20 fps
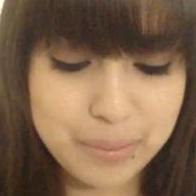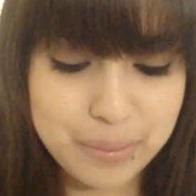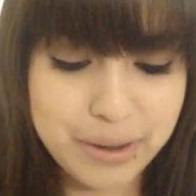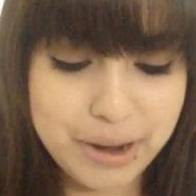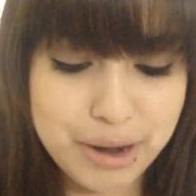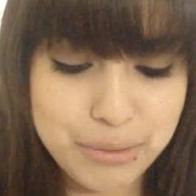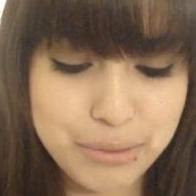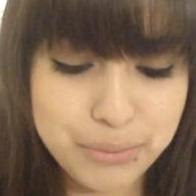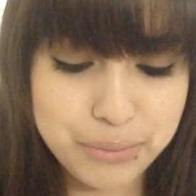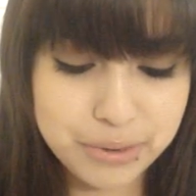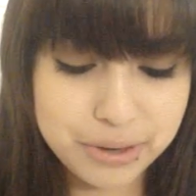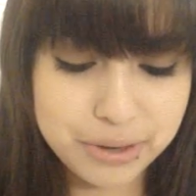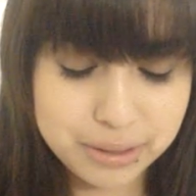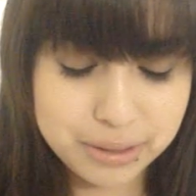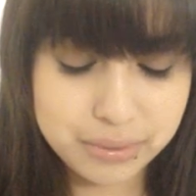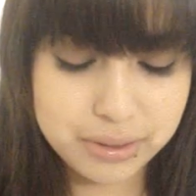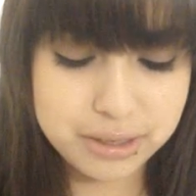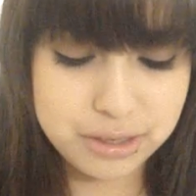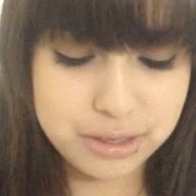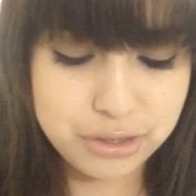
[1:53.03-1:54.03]
But I
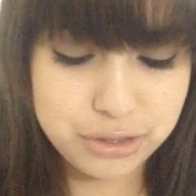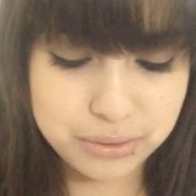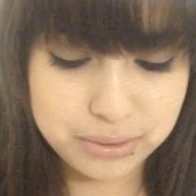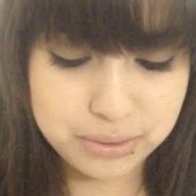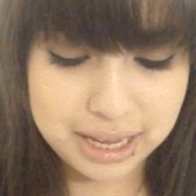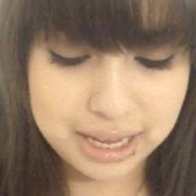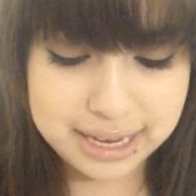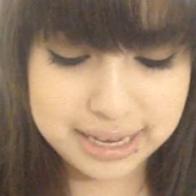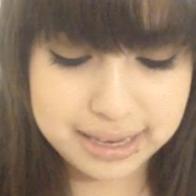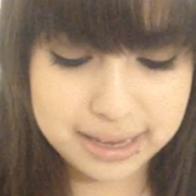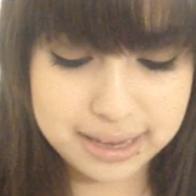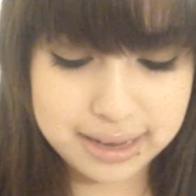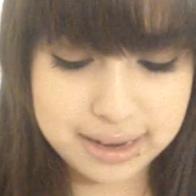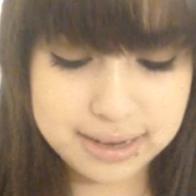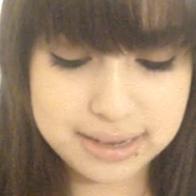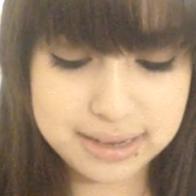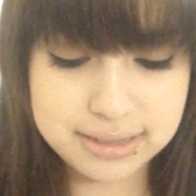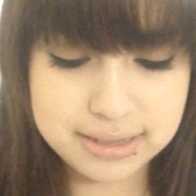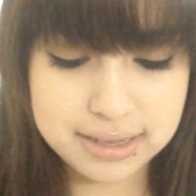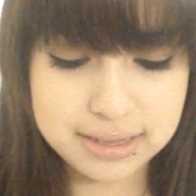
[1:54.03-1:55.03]
really do like it,
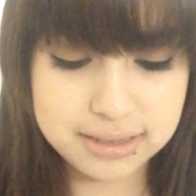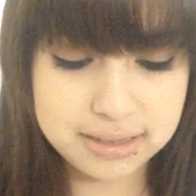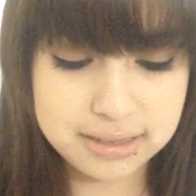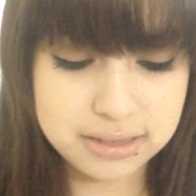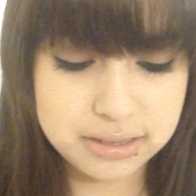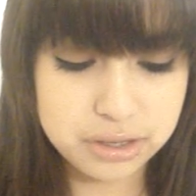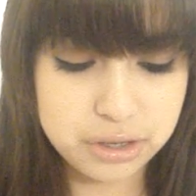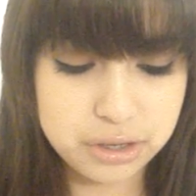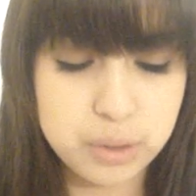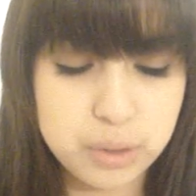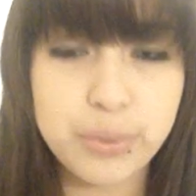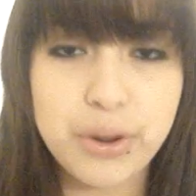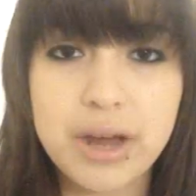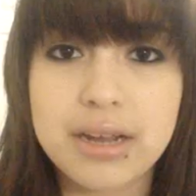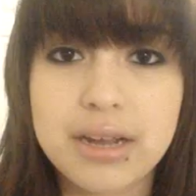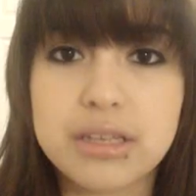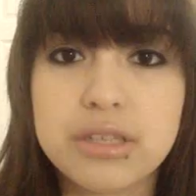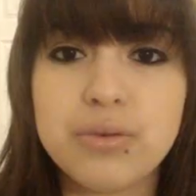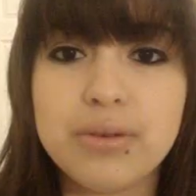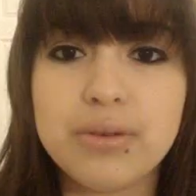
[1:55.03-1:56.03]
and I say this is a good
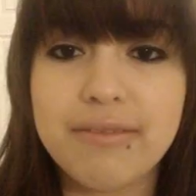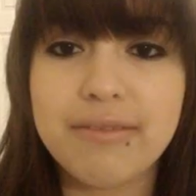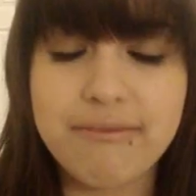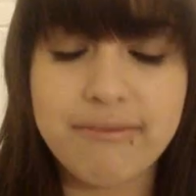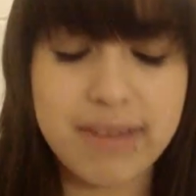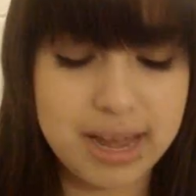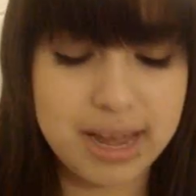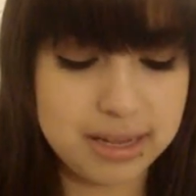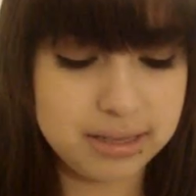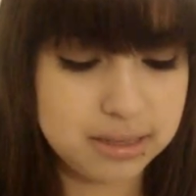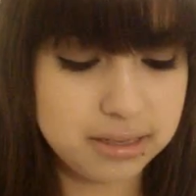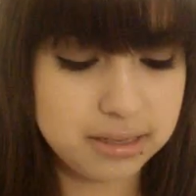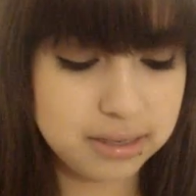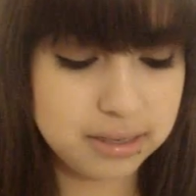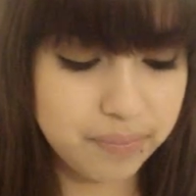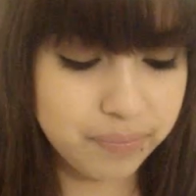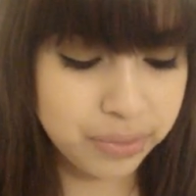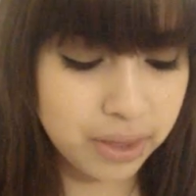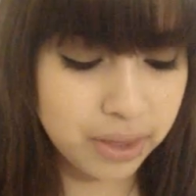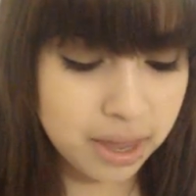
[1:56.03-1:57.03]
product to invest.
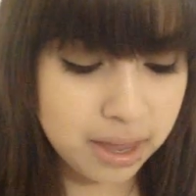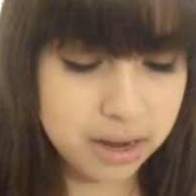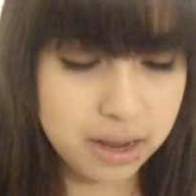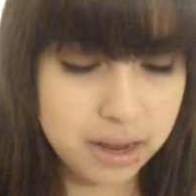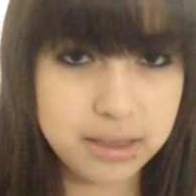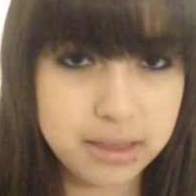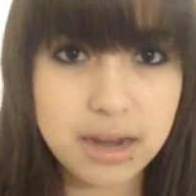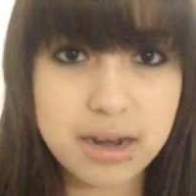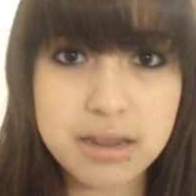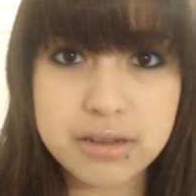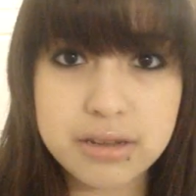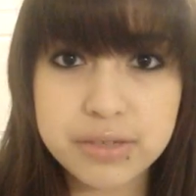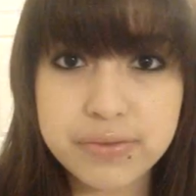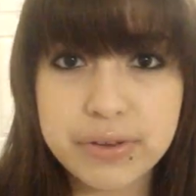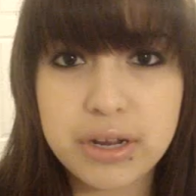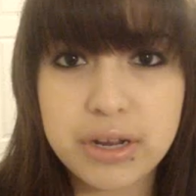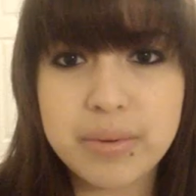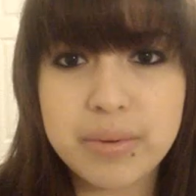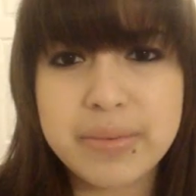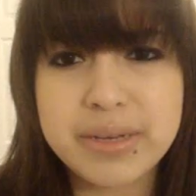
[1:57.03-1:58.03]
Now, at the end of this
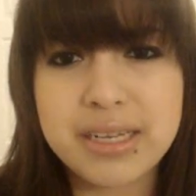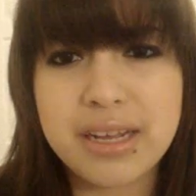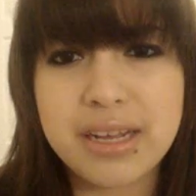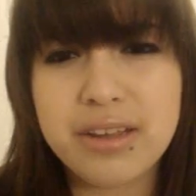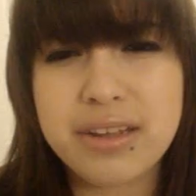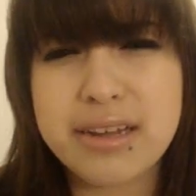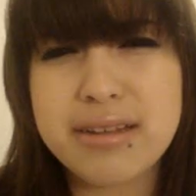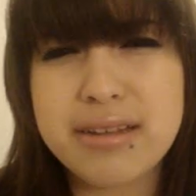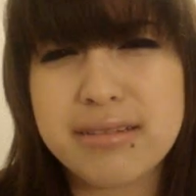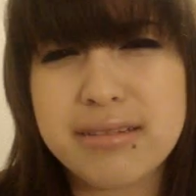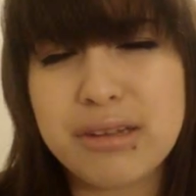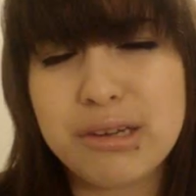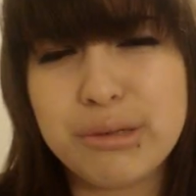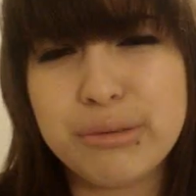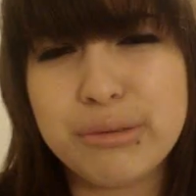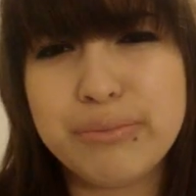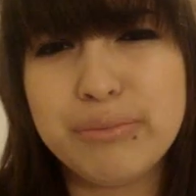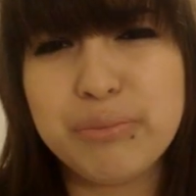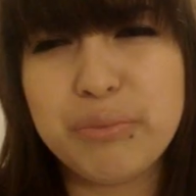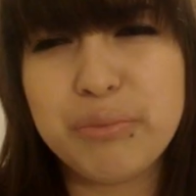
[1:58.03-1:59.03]
video, I'm going to be telling you guys
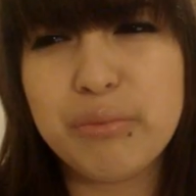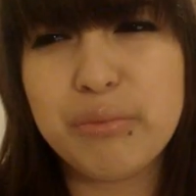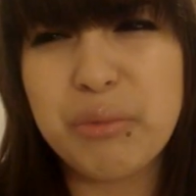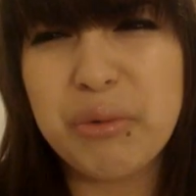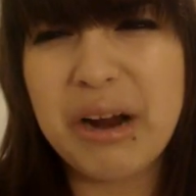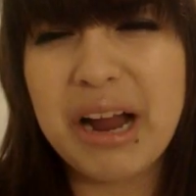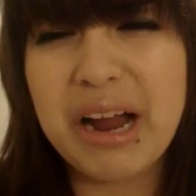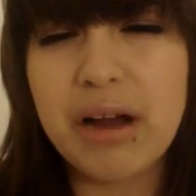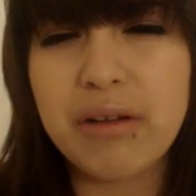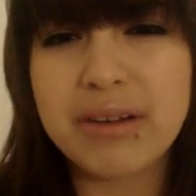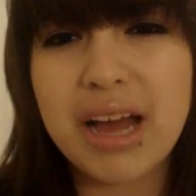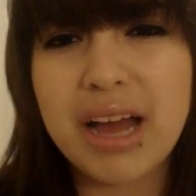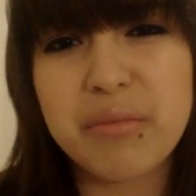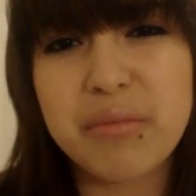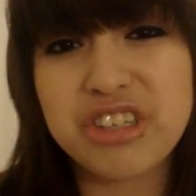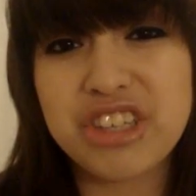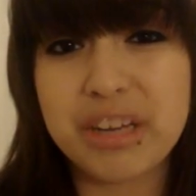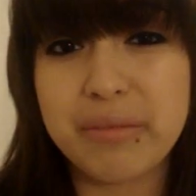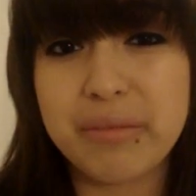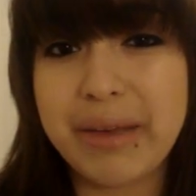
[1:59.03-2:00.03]
around how
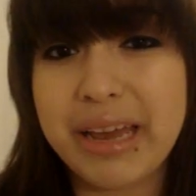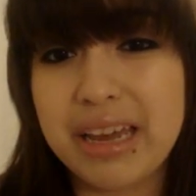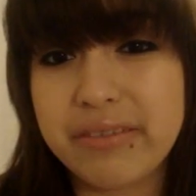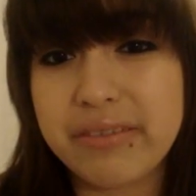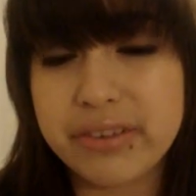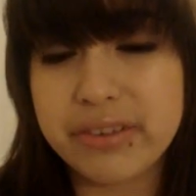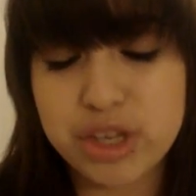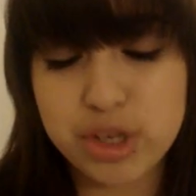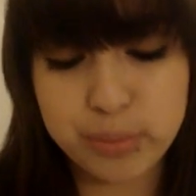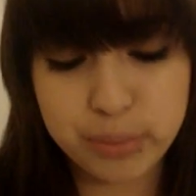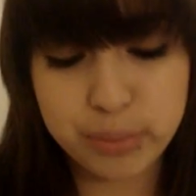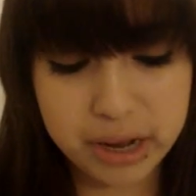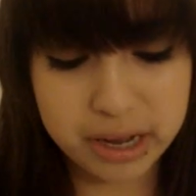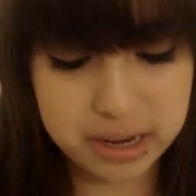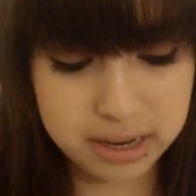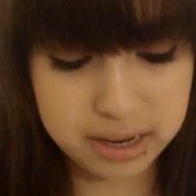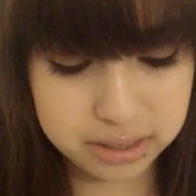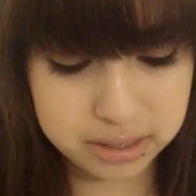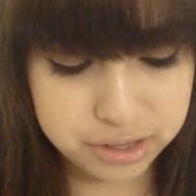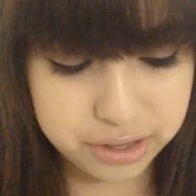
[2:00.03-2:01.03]
much I paid for each
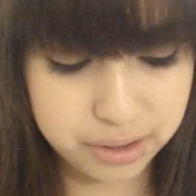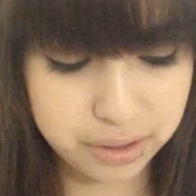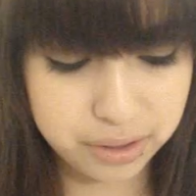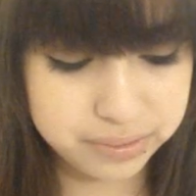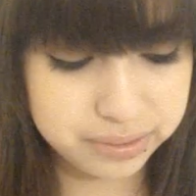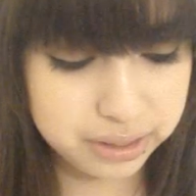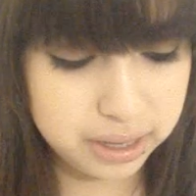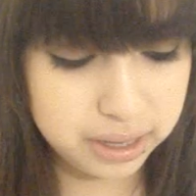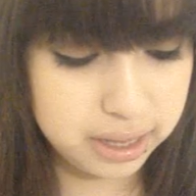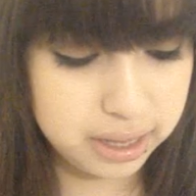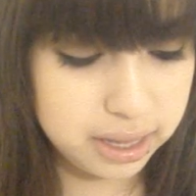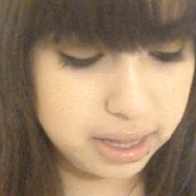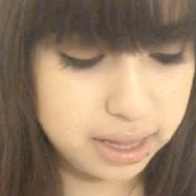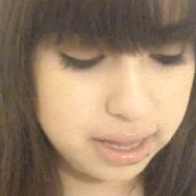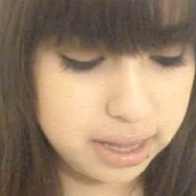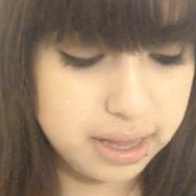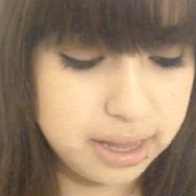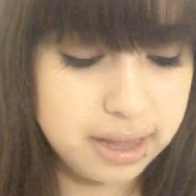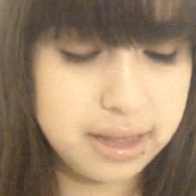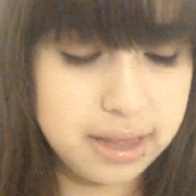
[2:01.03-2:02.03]
product, so
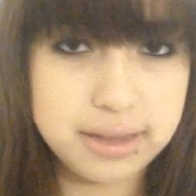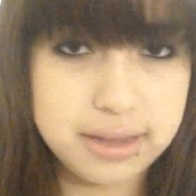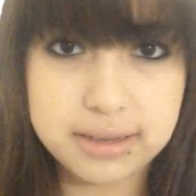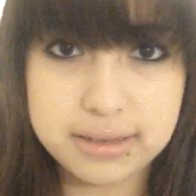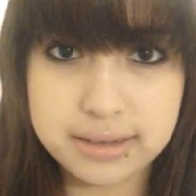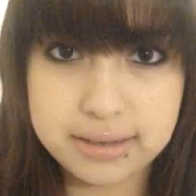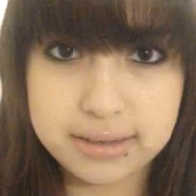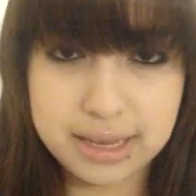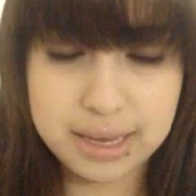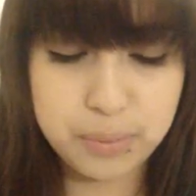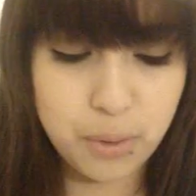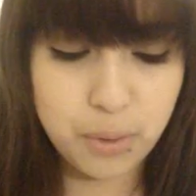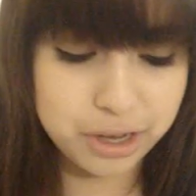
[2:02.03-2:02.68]
keep